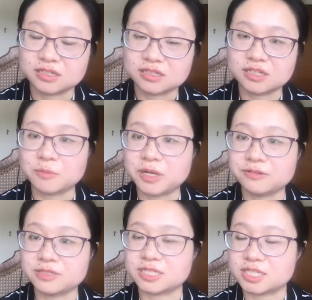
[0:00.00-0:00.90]

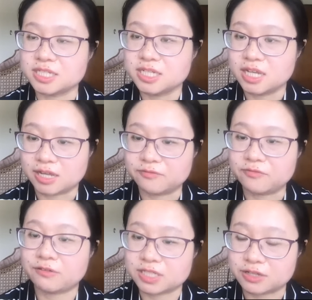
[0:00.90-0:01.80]
components are
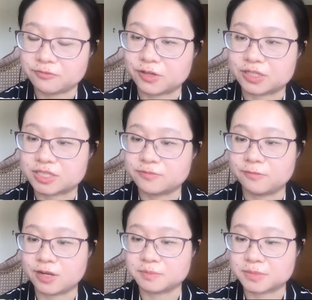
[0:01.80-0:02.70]
very different
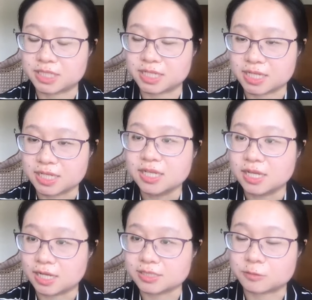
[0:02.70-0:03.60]
from the
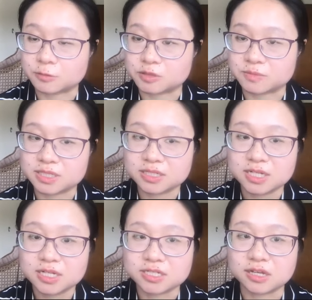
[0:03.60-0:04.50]
other groups.
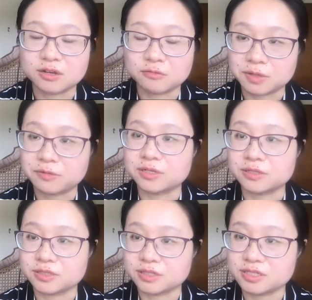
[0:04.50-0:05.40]
So we
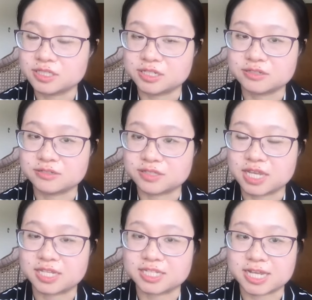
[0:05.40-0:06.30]
will still
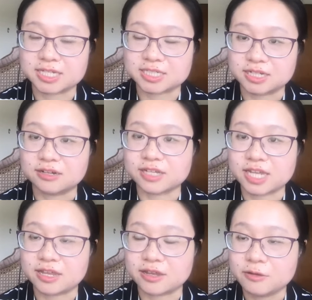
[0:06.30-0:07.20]
think that,
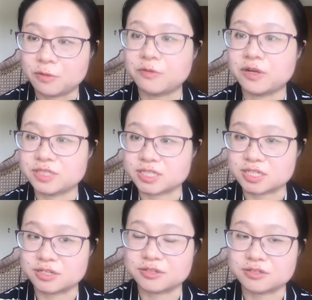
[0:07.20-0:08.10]
okay, we will just
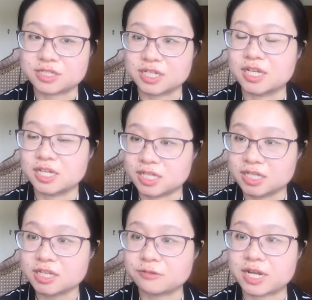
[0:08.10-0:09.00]
use the
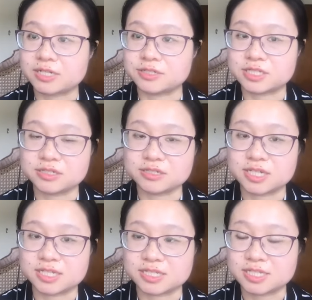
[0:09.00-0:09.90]
undergraduate
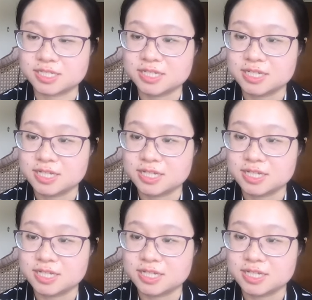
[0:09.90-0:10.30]
students'